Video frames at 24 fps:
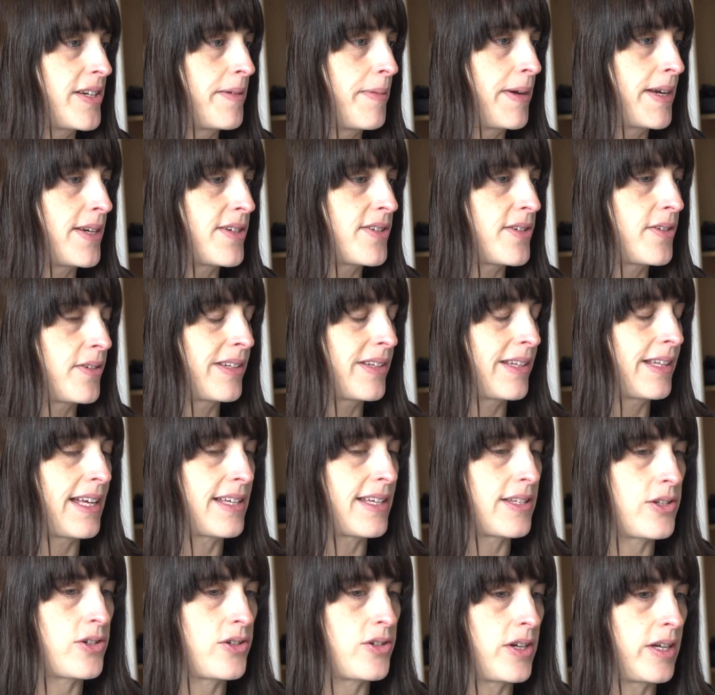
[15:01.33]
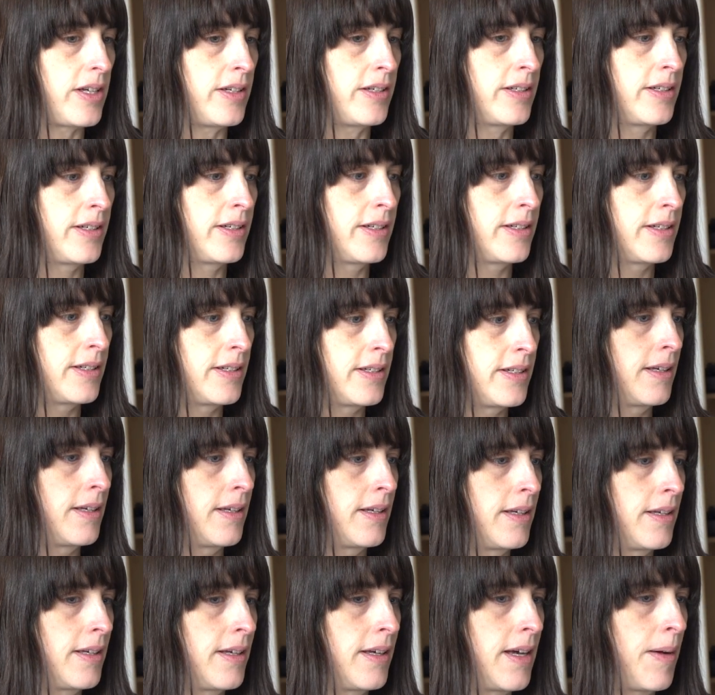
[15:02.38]
make sure that that's true.
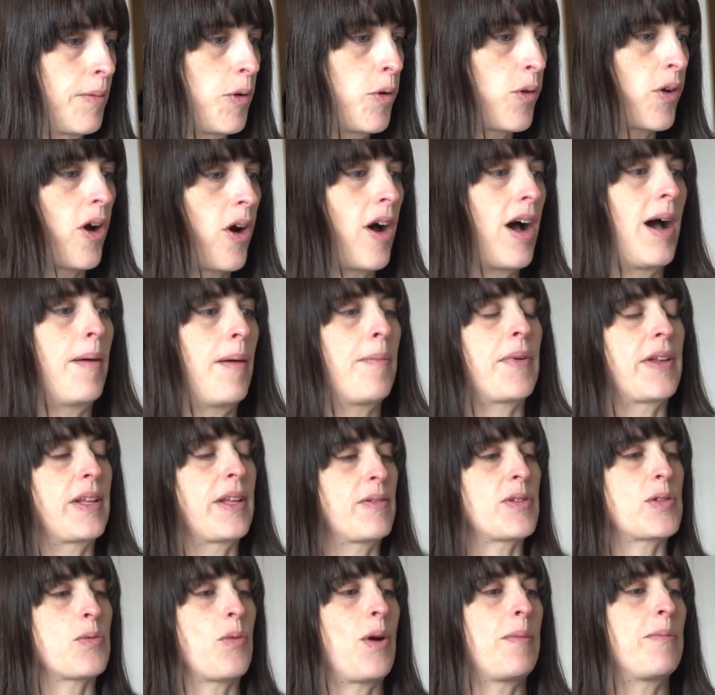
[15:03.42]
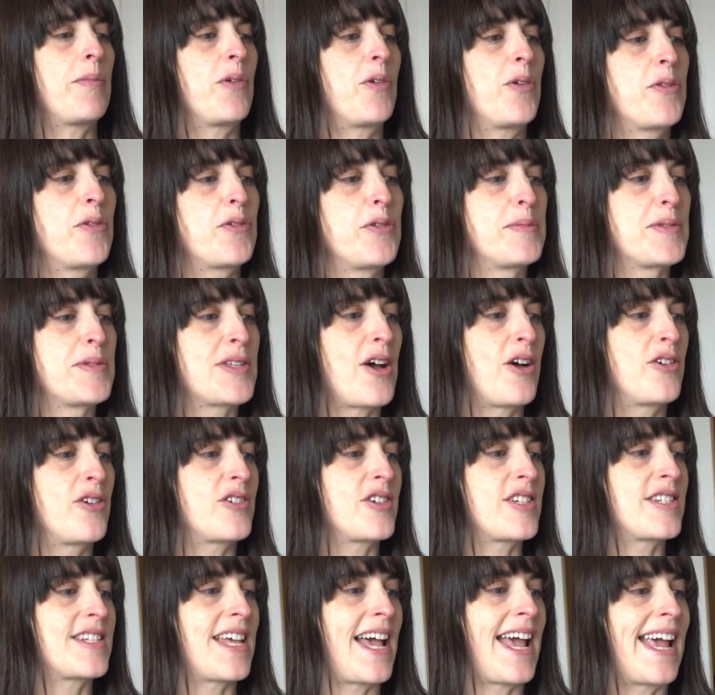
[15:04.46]
I'm all caught up, but there was one more from
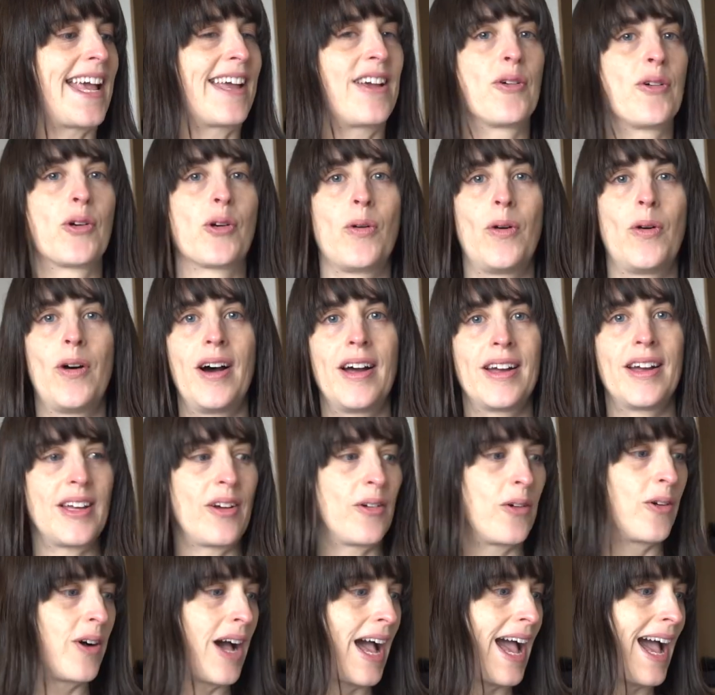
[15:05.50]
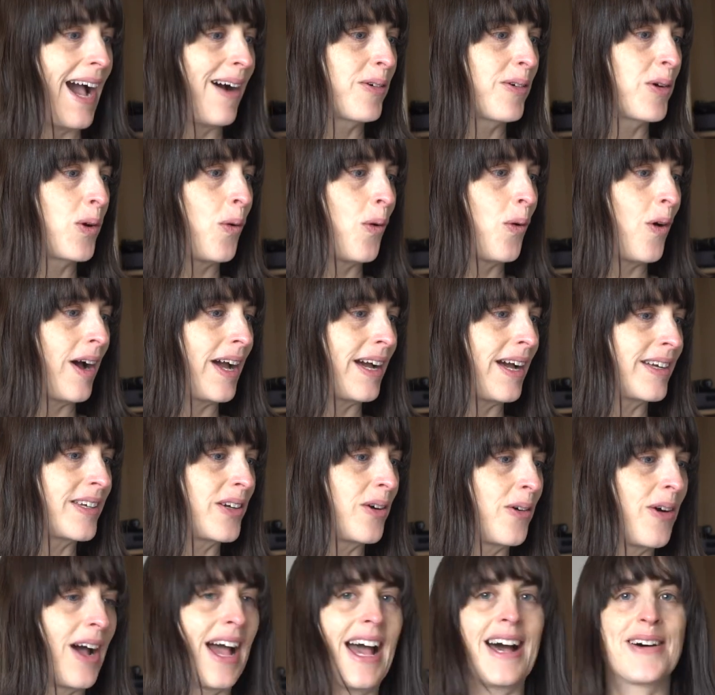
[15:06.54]
Sandra saying how quiet
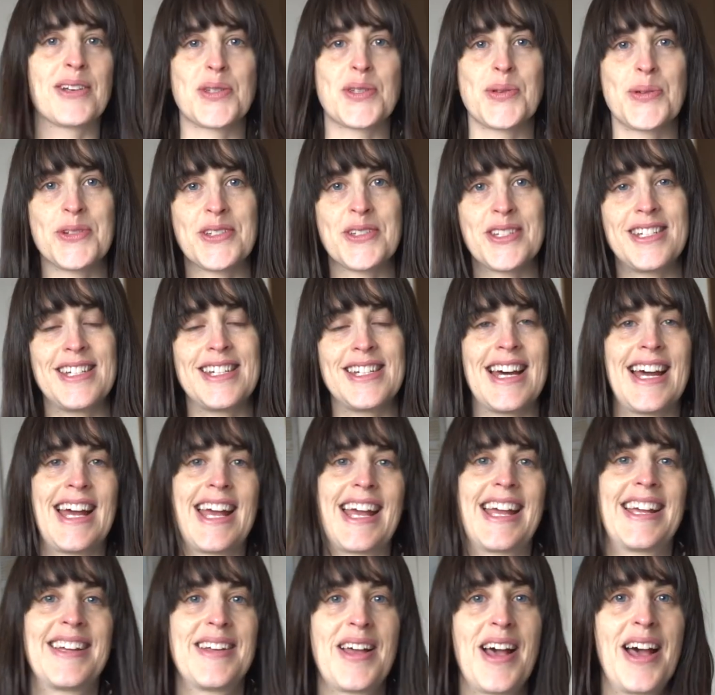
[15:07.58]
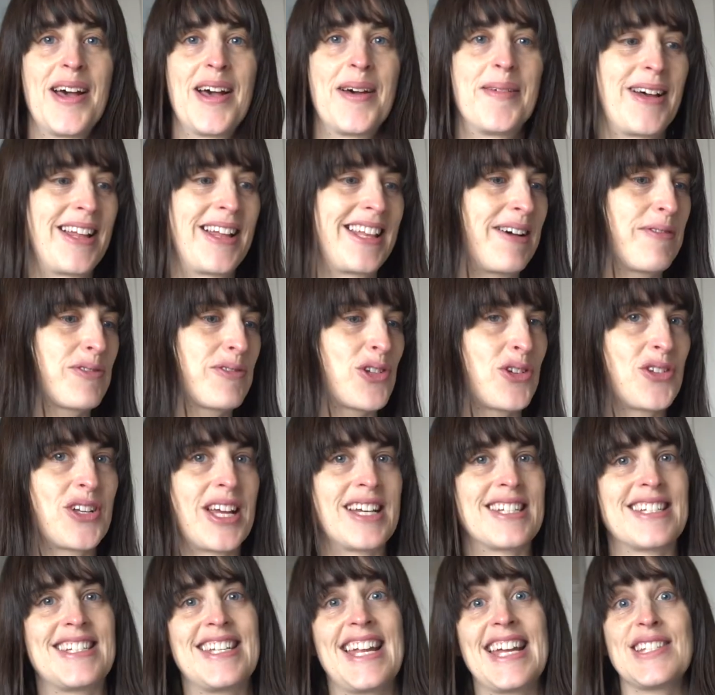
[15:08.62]
your house was today, and that was on
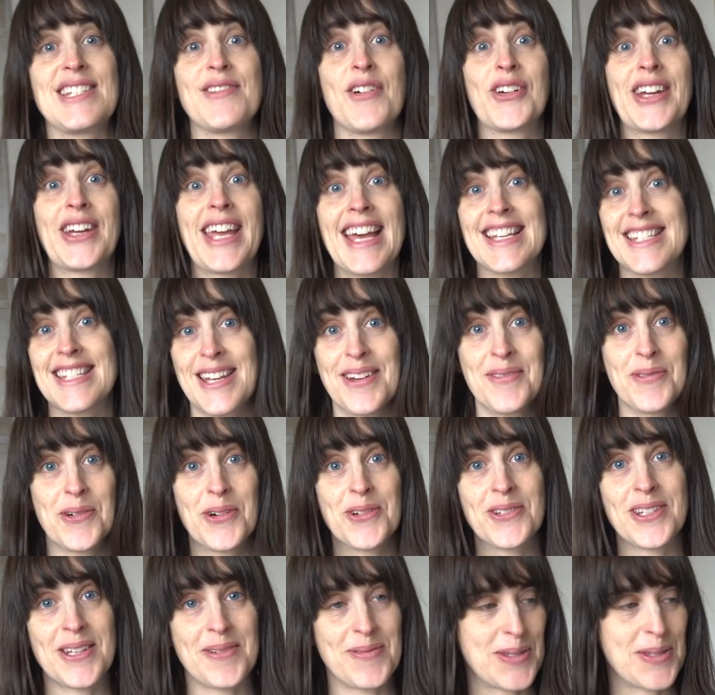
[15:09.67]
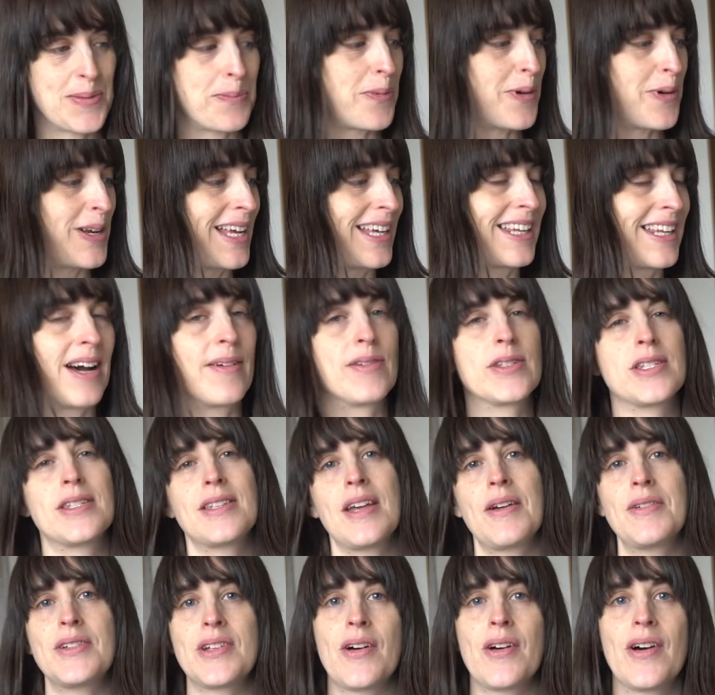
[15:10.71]
yesterday's vlog. Yes, it was. It was brilliant. I was
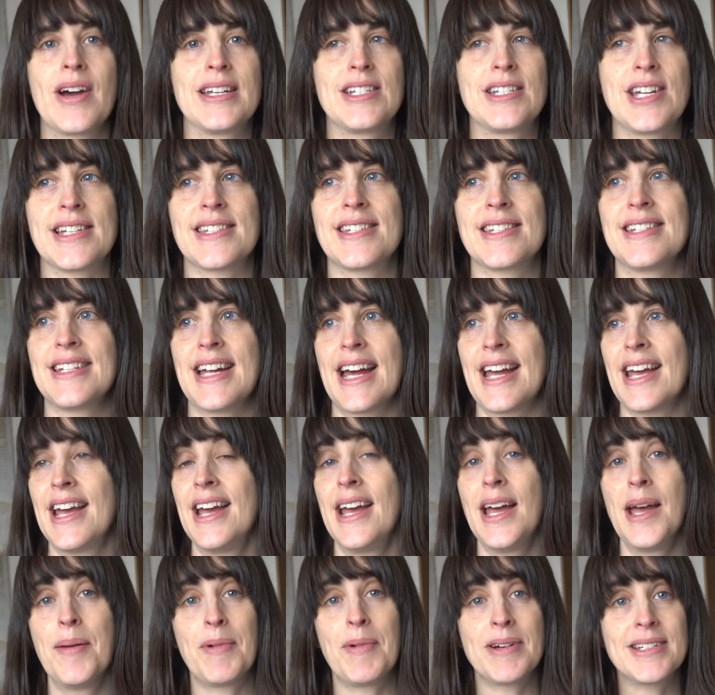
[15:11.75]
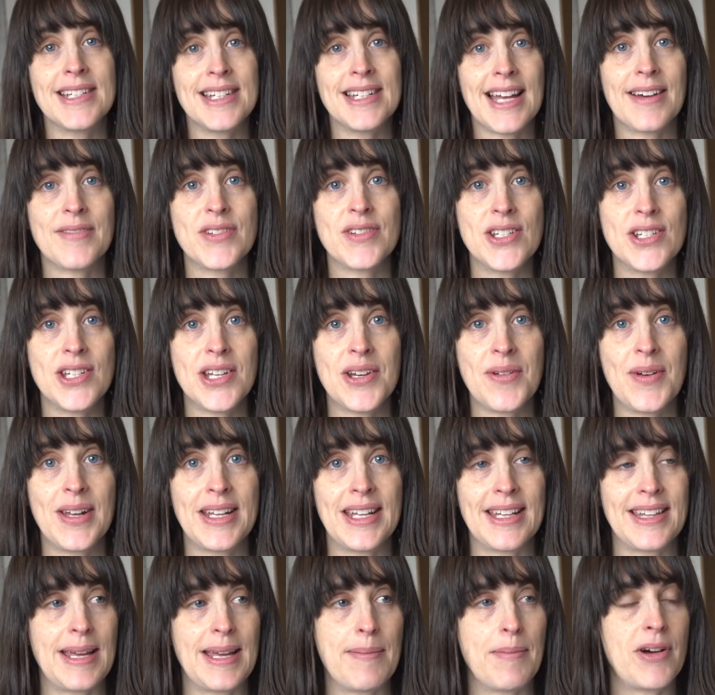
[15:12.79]
so tired yesterday, but I didn't have to do
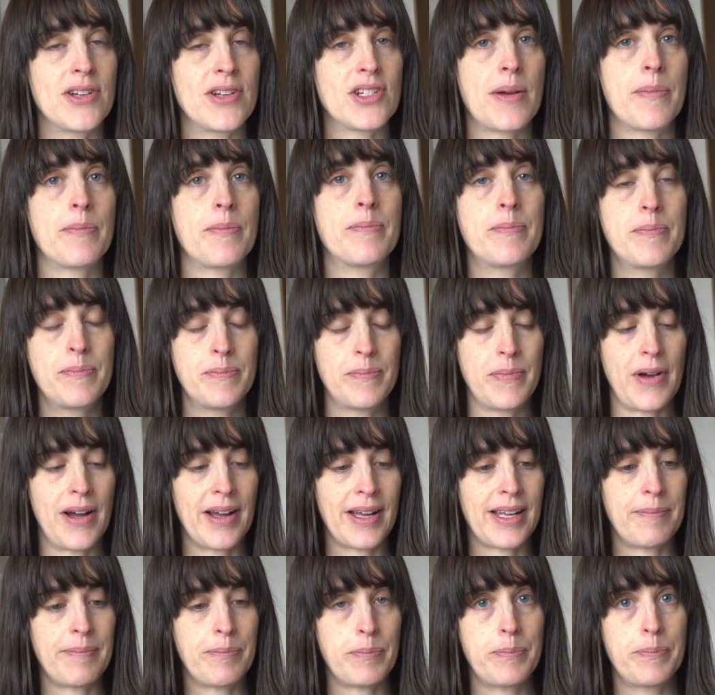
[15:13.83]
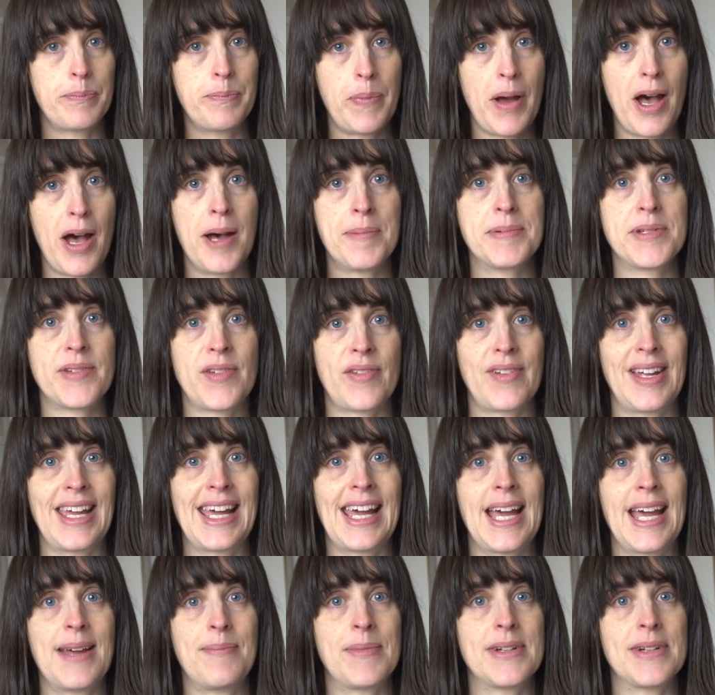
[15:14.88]
anything much. I purposely
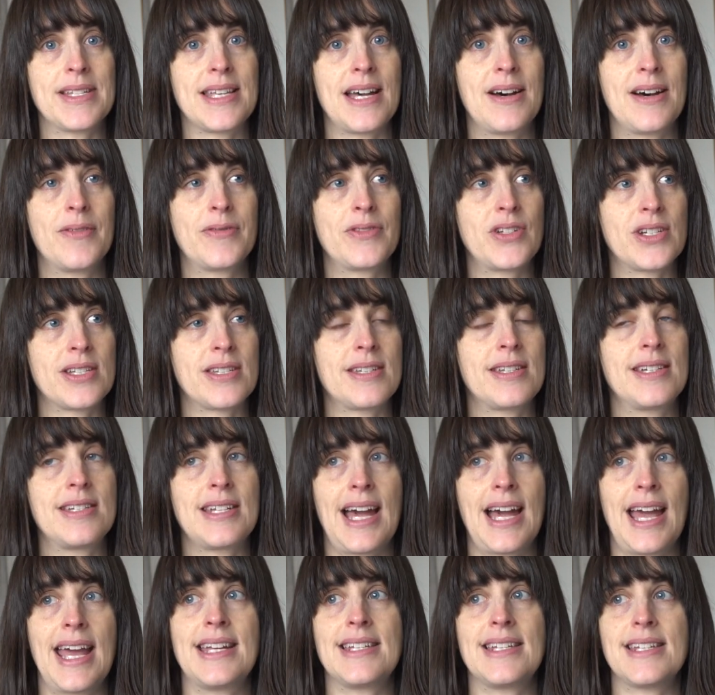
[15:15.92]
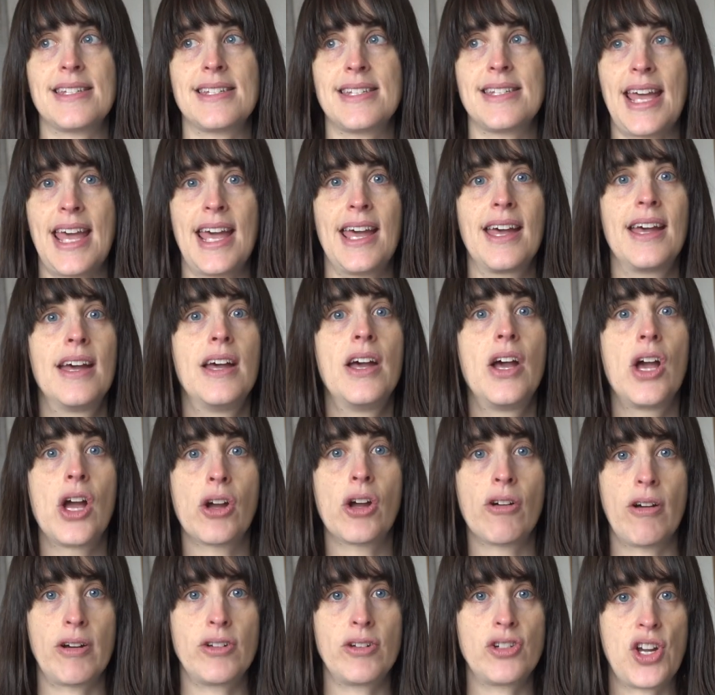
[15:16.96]
gave myself just the day to sit,
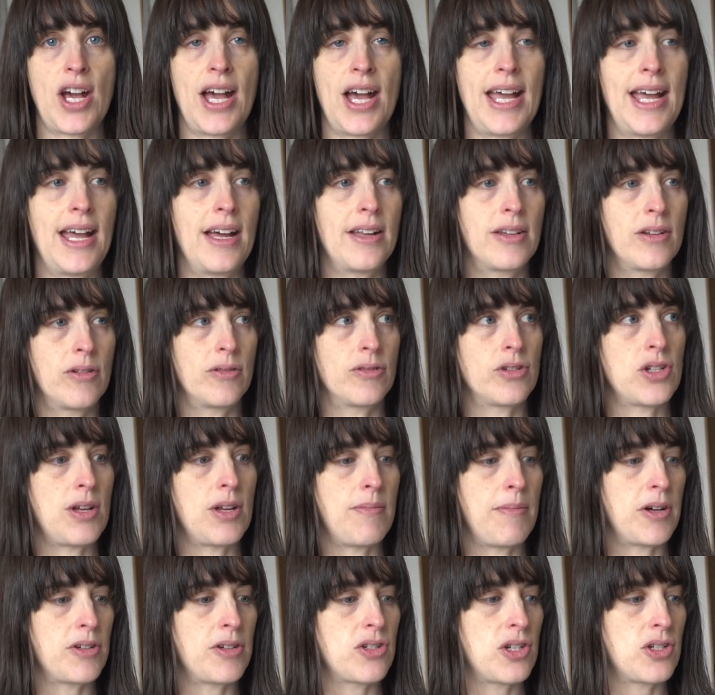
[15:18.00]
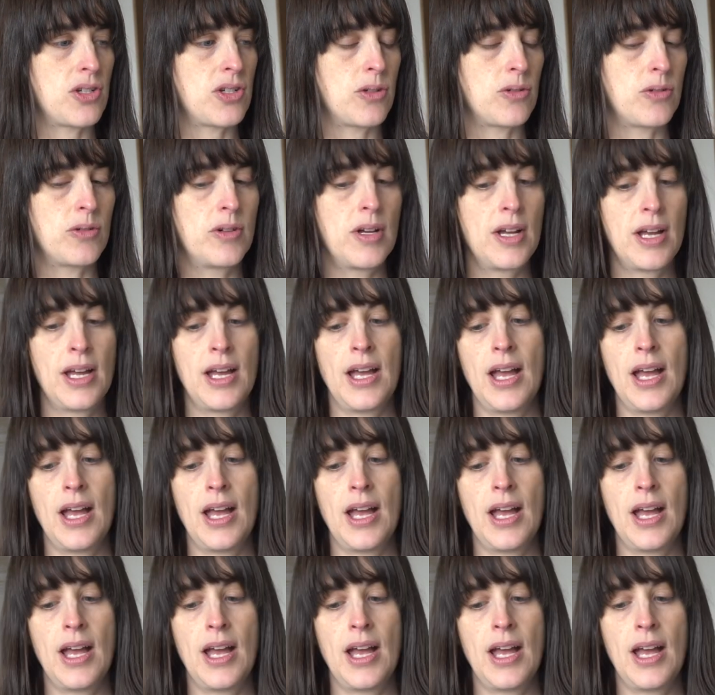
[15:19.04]
crochet, and not do much at all.